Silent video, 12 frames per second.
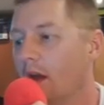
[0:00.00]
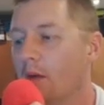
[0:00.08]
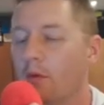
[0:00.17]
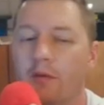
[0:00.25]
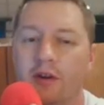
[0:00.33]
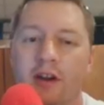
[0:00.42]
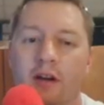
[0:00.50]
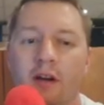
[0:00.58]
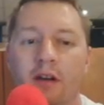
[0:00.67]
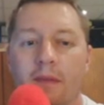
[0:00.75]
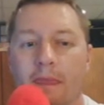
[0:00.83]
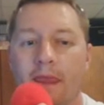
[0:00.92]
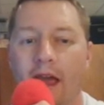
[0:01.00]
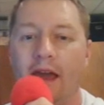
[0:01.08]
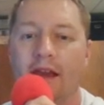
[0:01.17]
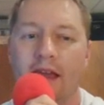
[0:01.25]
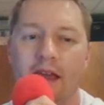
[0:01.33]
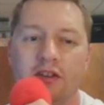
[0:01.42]
Over here, and
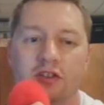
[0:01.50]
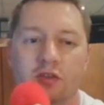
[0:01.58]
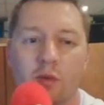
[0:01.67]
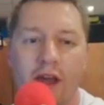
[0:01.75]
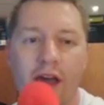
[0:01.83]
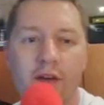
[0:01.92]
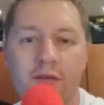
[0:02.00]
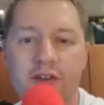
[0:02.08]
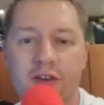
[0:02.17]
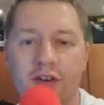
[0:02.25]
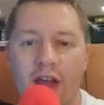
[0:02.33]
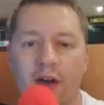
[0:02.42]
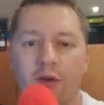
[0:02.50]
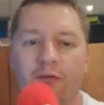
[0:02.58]
again, you just want to head over to your Yahoo